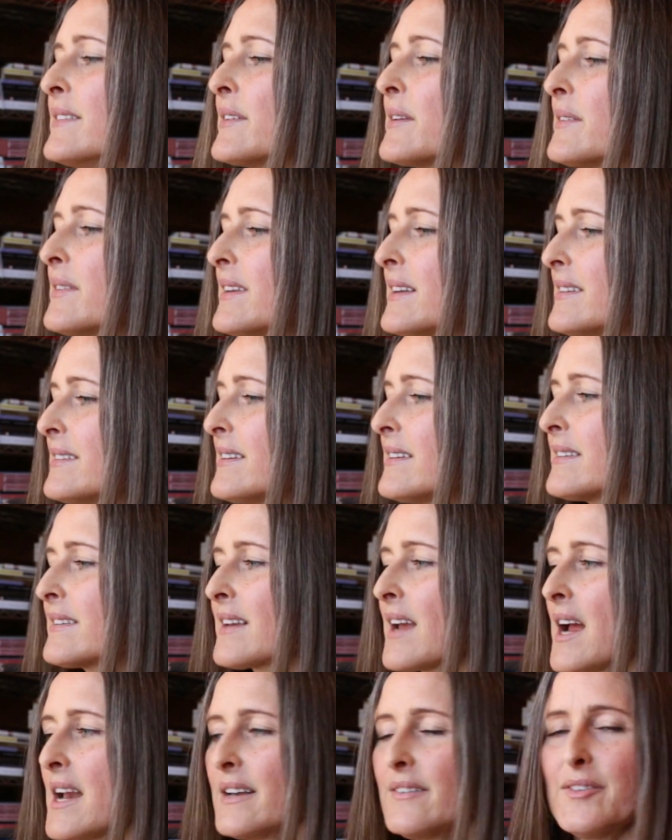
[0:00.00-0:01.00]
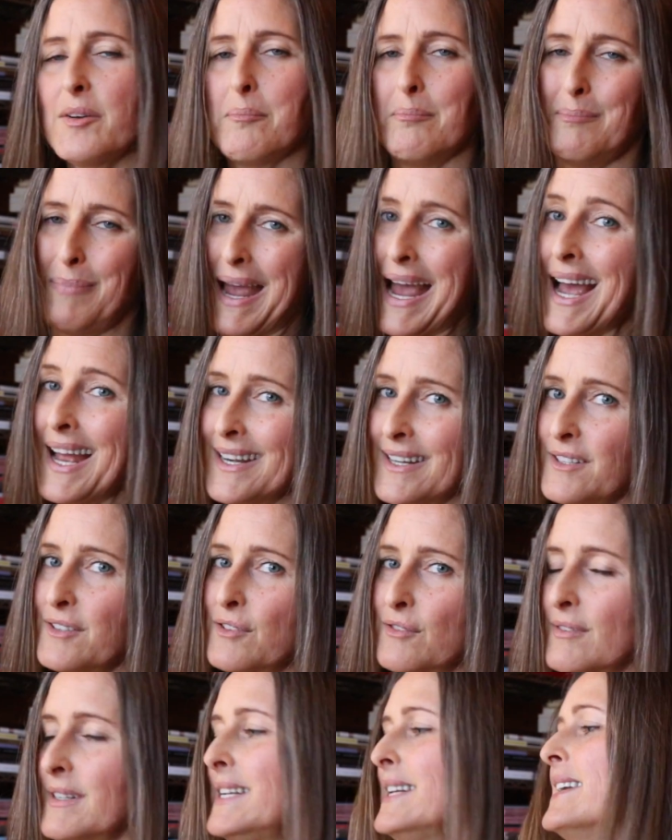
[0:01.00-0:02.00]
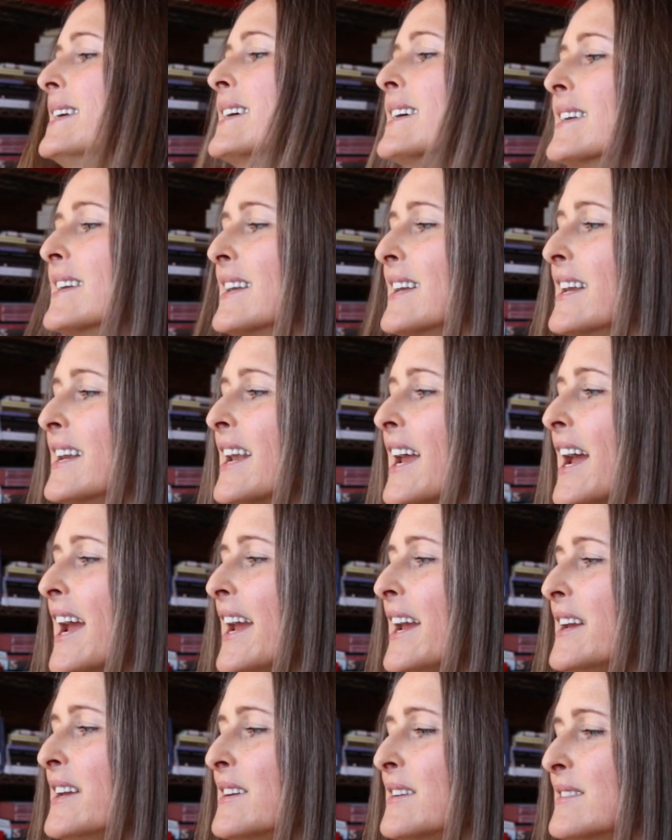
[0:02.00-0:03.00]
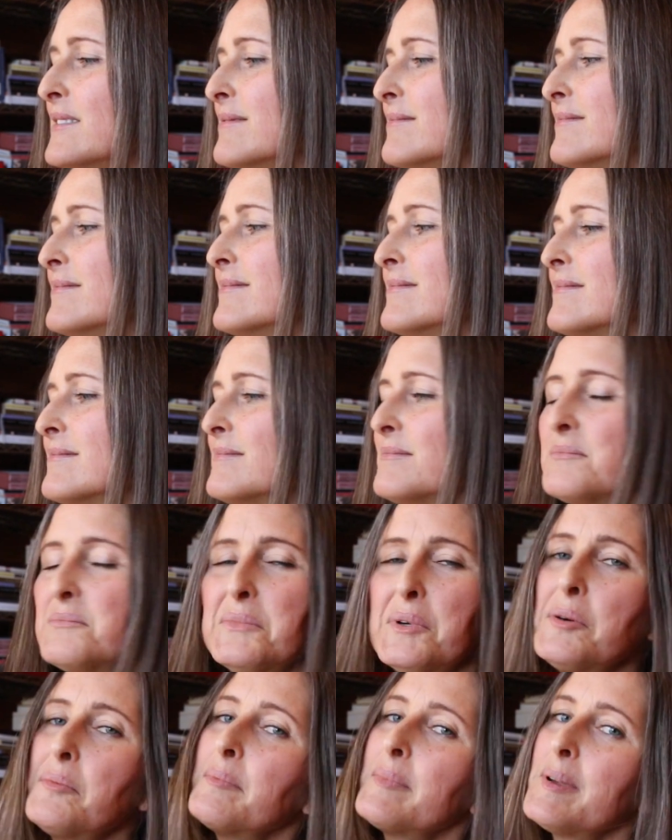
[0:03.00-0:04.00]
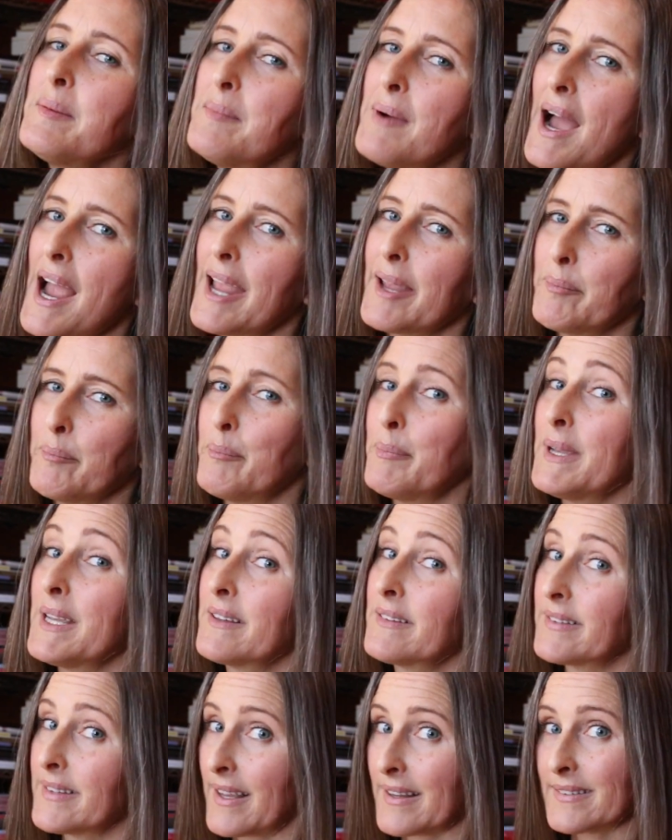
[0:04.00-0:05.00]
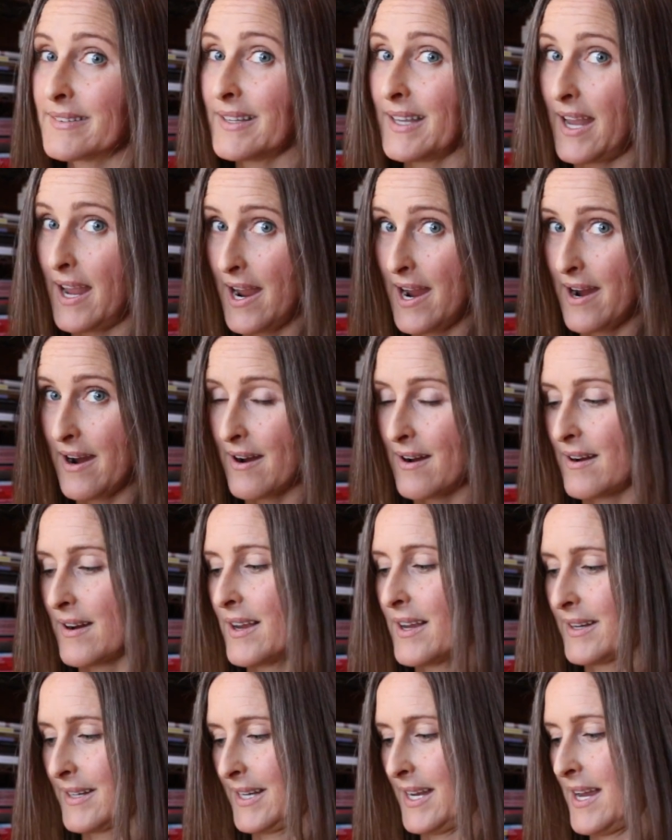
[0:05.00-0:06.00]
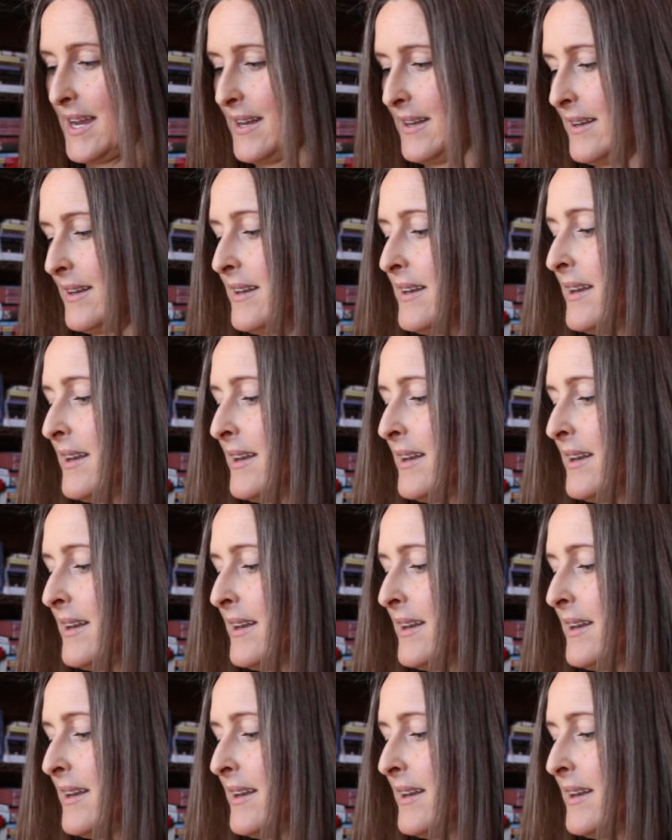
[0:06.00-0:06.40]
So this is kind of a bad ingredient, and I won't be buying Big Sexy Hair again.